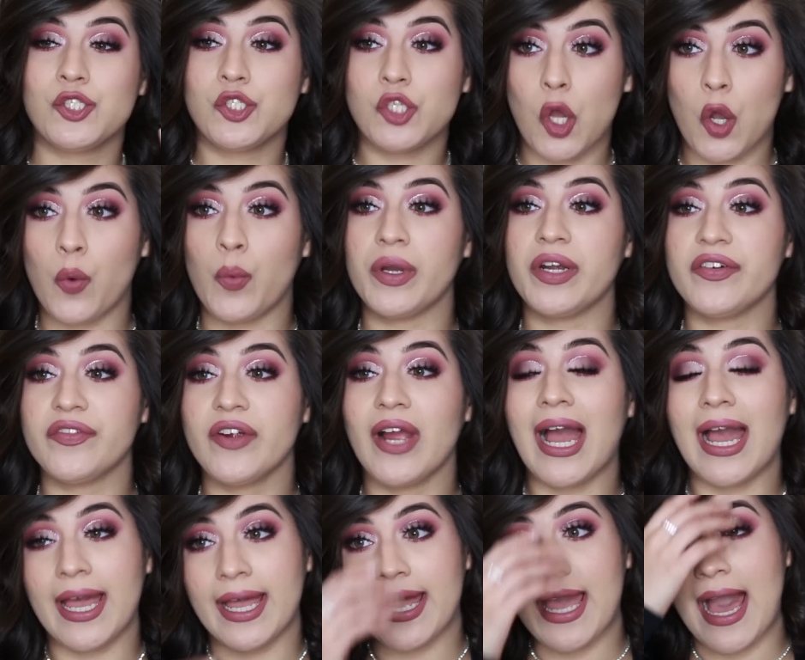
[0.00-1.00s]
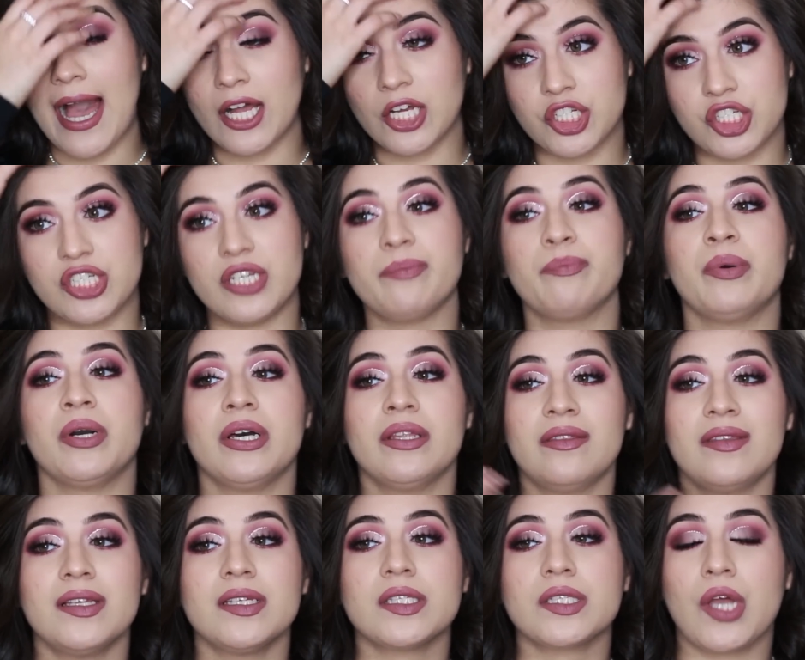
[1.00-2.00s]
So whenever I actually
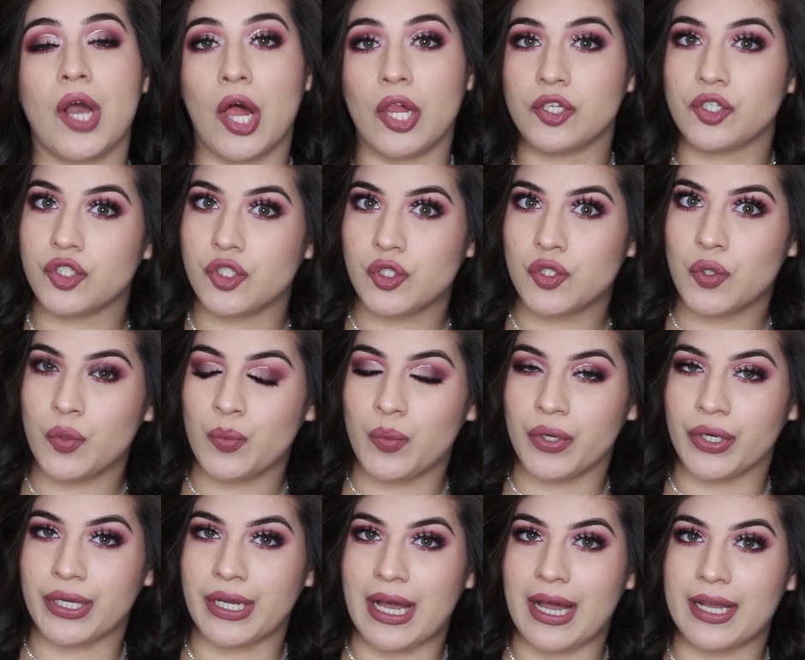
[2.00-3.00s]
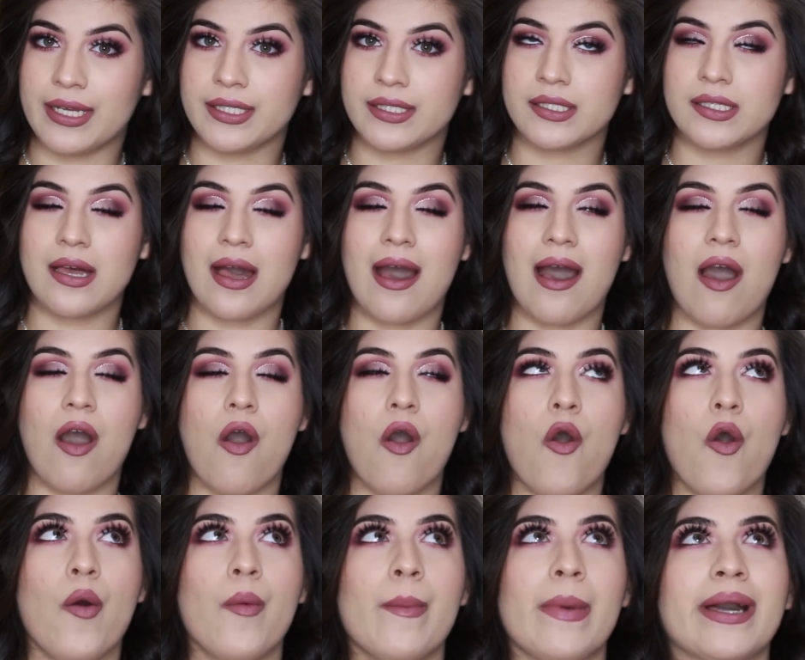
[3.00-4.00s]
put these colors to work, guys,
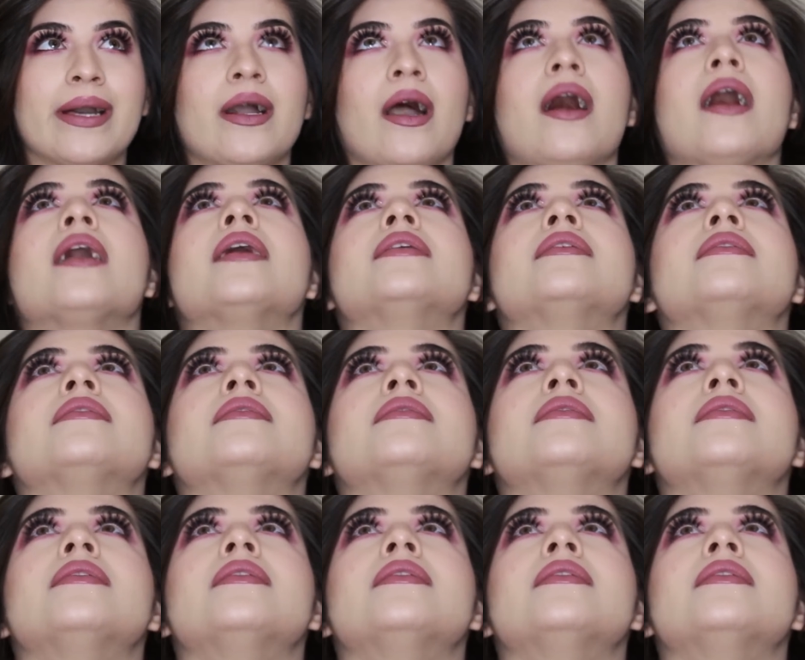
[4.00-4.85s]
oh my god,